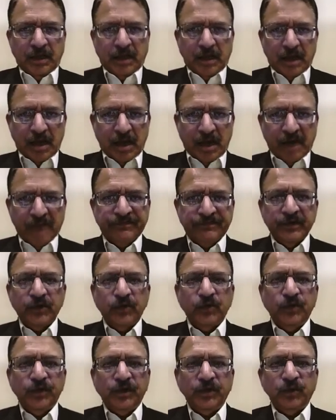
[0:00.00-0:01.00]
after
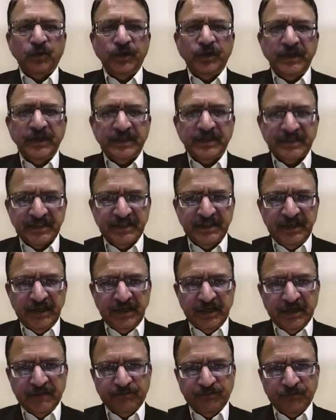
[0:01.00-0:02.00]
going to history,
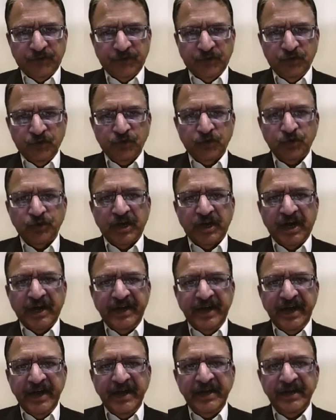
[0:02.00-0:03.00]
you should
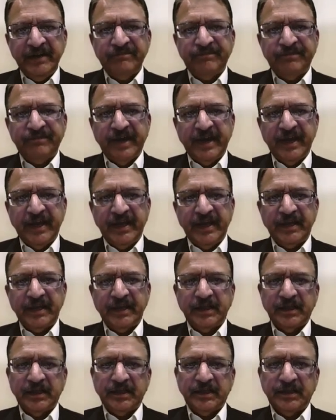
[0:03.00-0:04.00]
identify
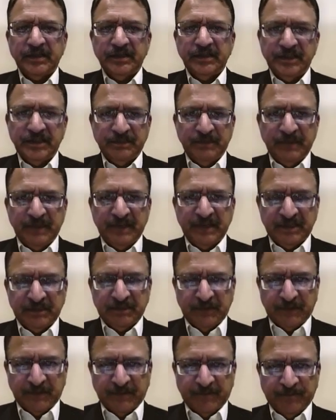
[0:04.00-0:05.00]
the specimen,
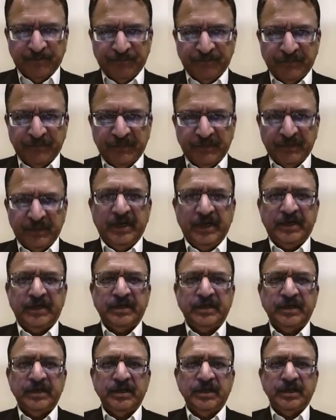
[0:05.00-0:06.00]
that
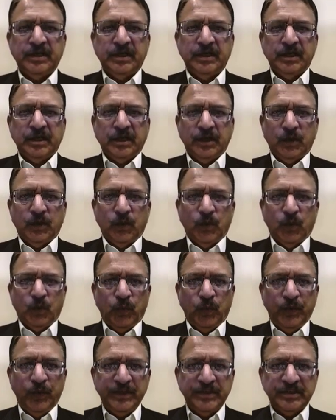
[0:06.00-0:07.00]

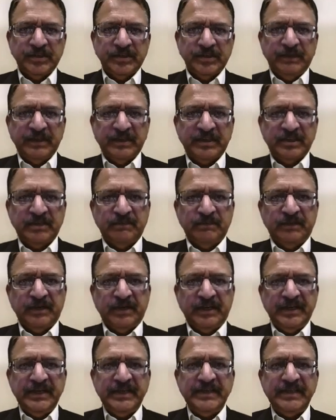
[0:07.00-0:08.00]
which specimen
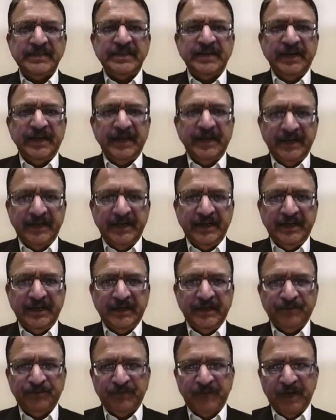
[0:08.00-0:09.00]
is needed
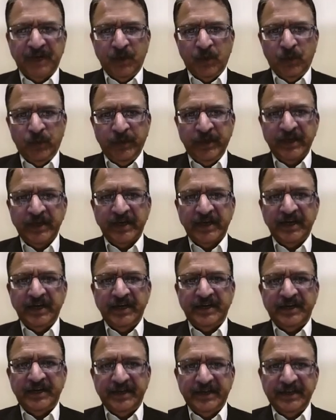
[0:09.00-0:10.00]
and where it
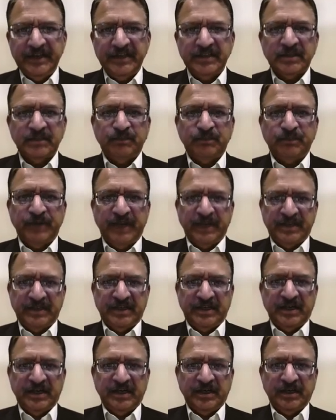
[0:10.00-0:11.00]
is present.
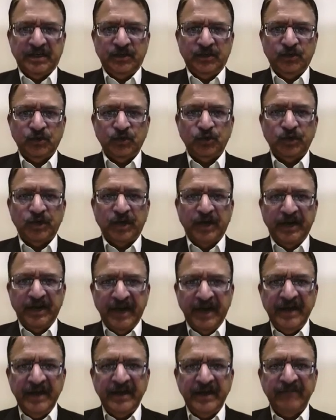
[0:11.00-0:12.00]
You should
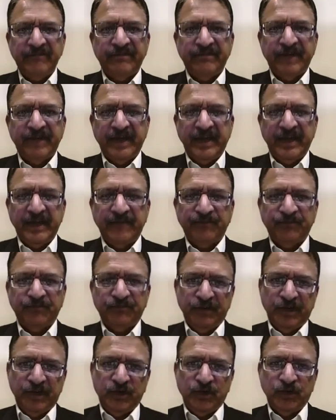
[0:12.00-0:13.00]
identify
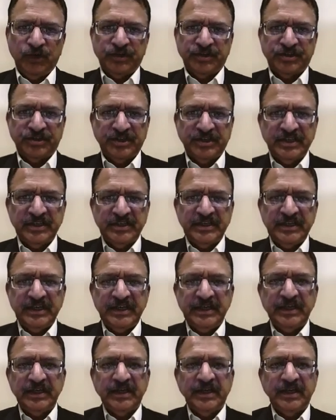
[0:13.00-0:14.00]
when you are searching
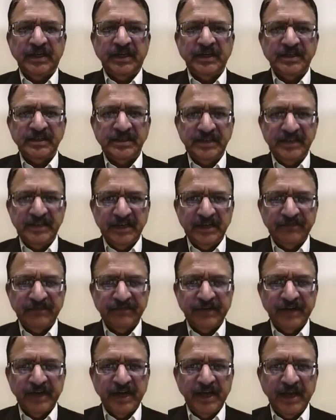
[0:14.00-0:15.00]
a scene of
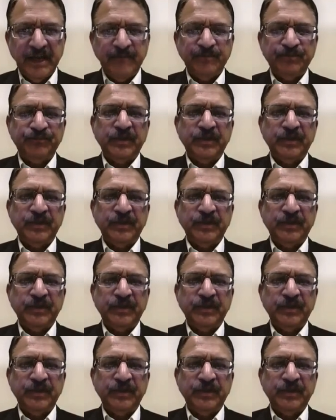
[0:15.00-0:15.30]
crime